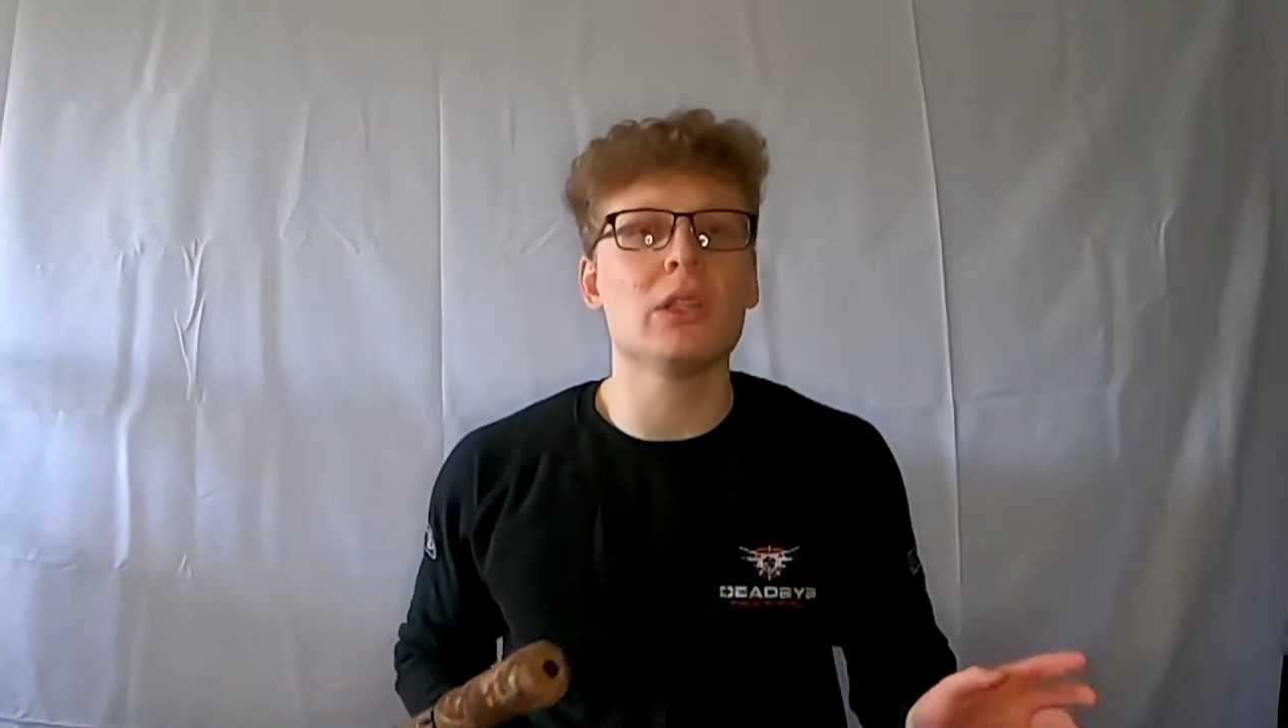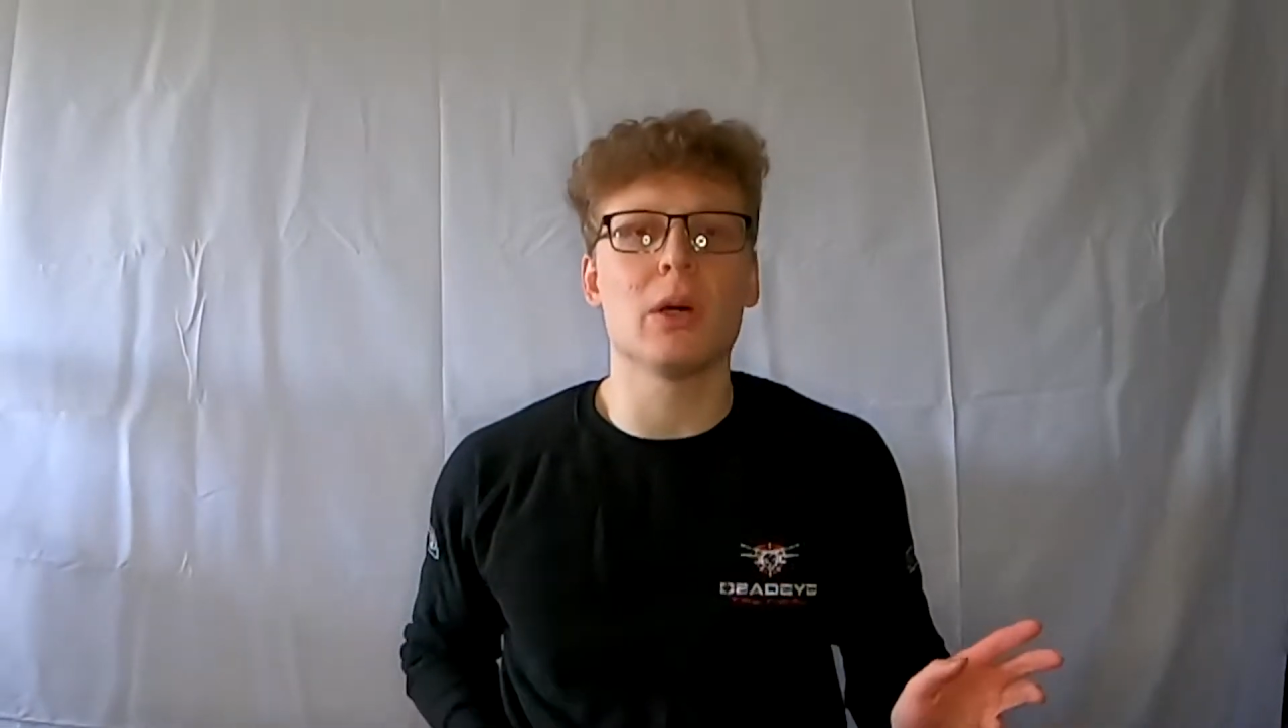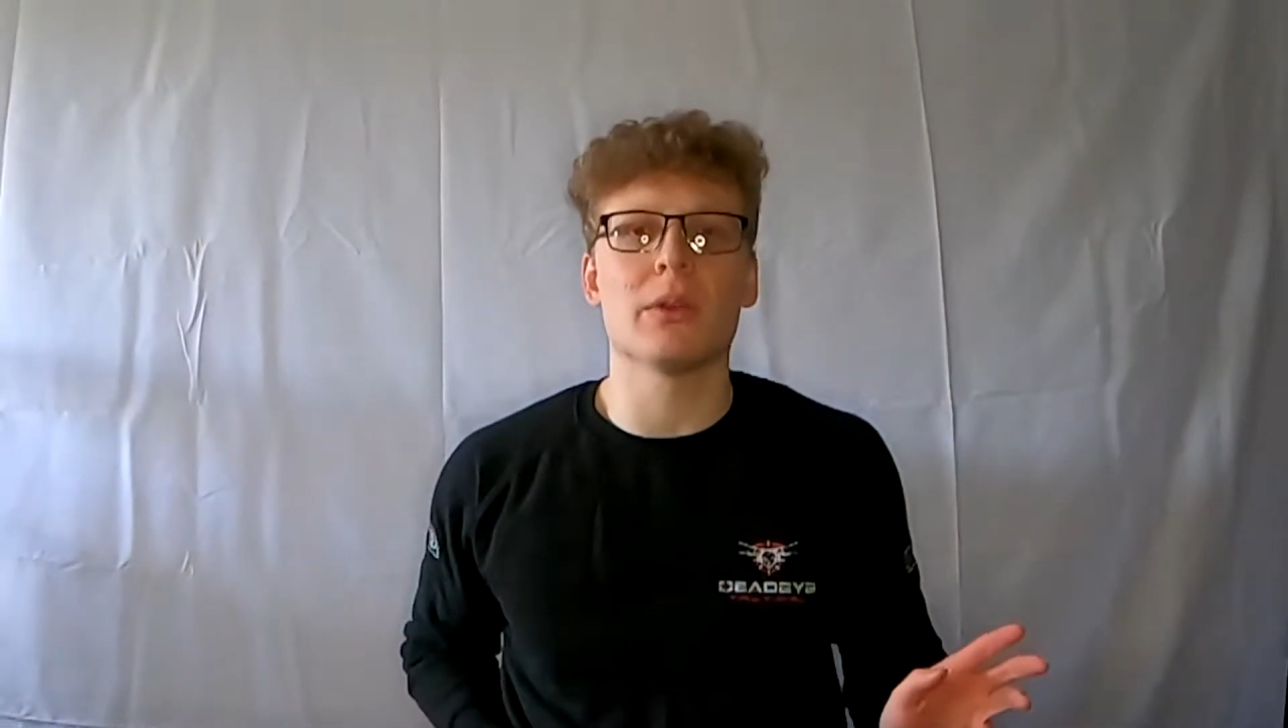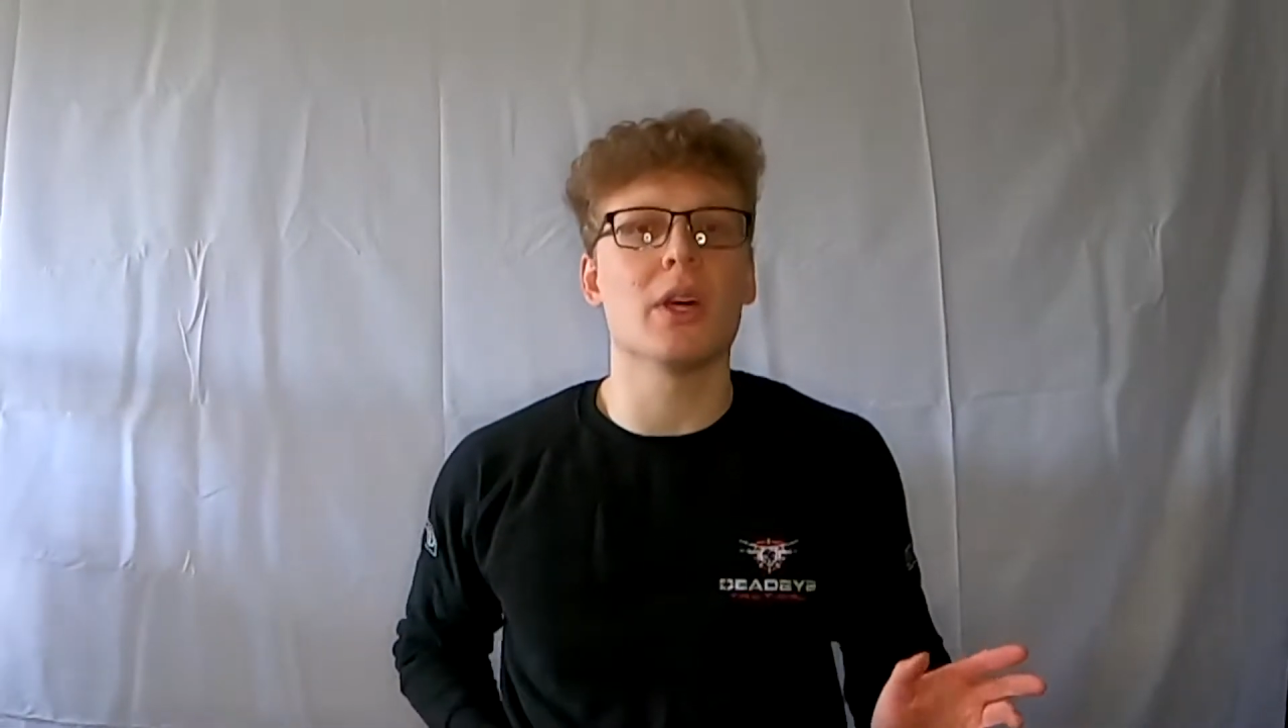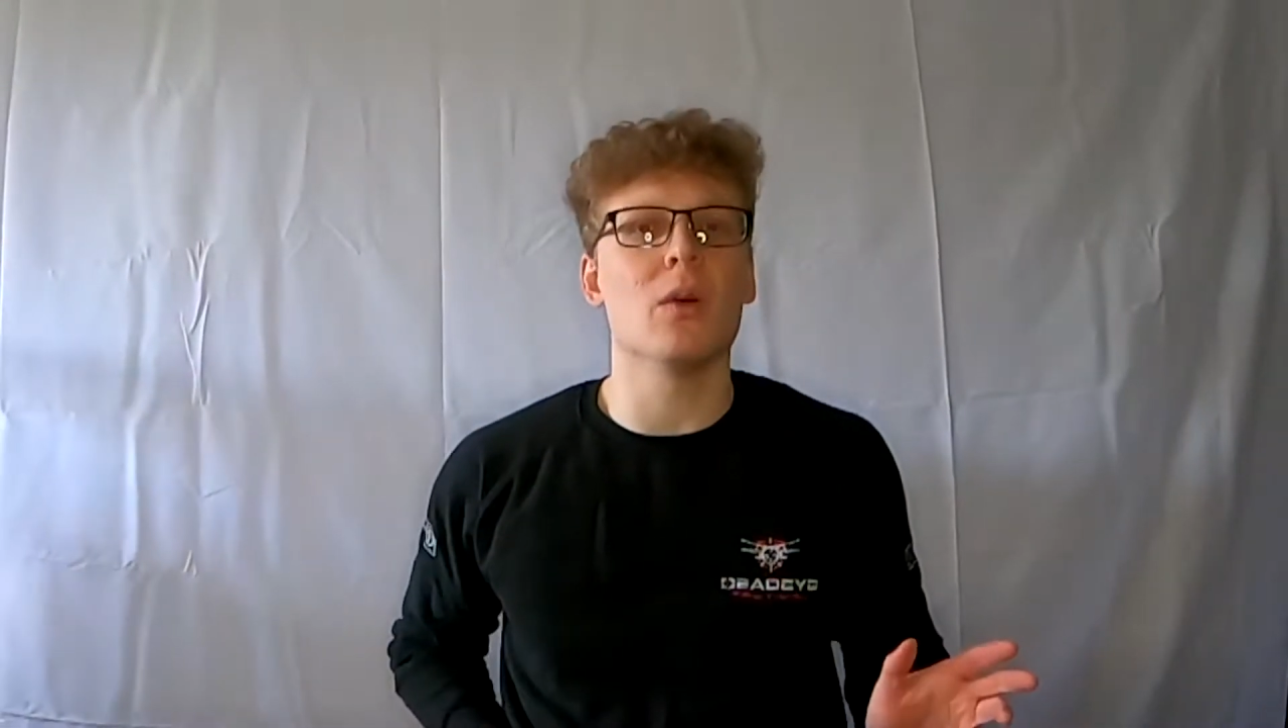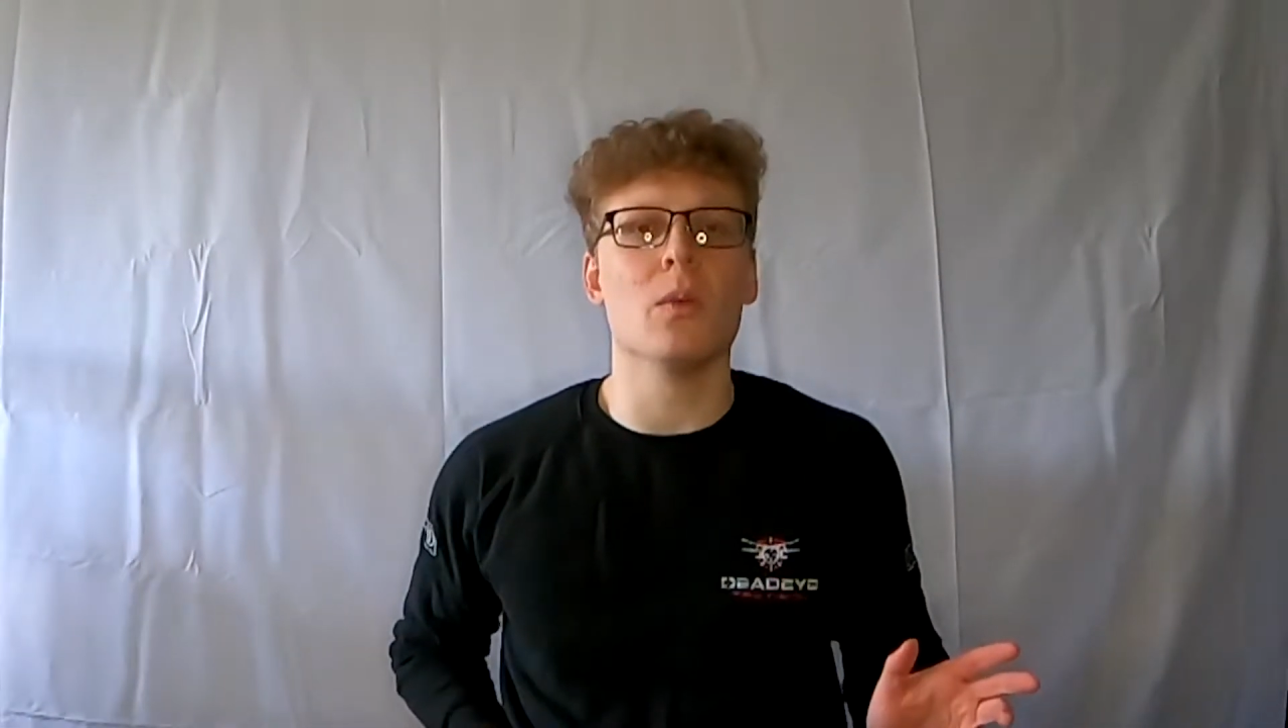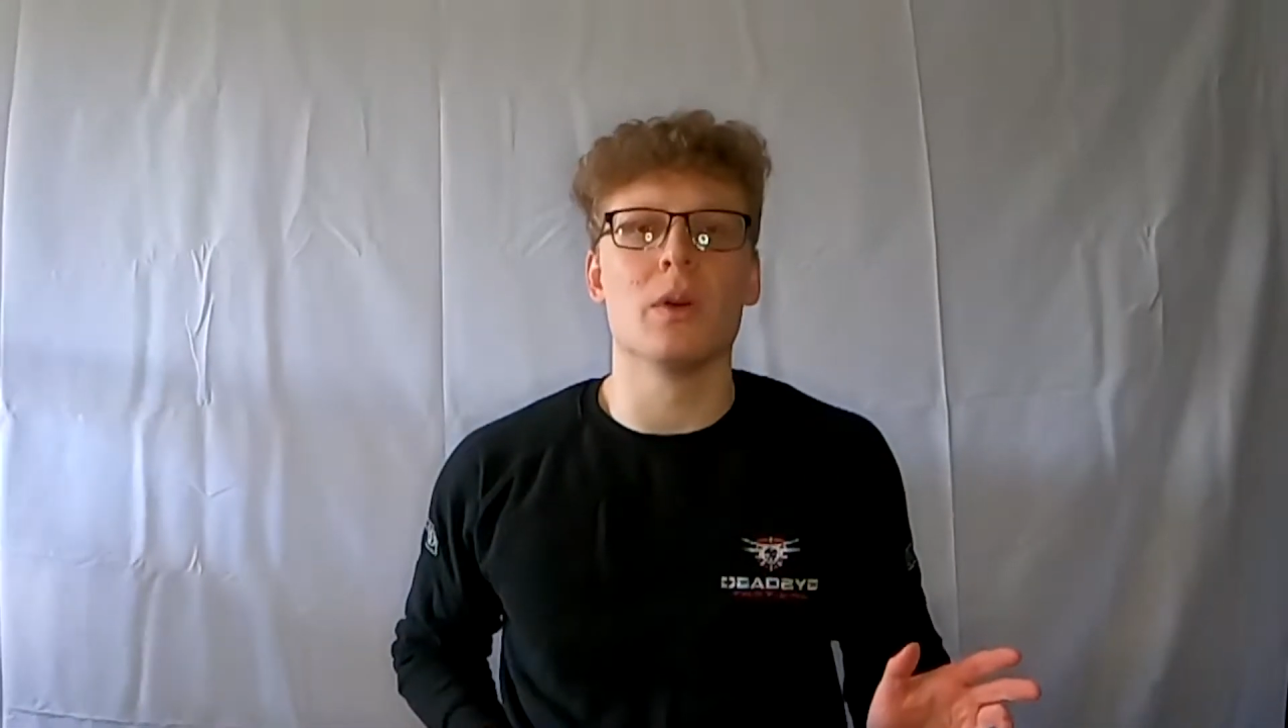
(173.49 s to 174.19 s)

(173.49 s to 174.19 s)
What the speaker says: don't know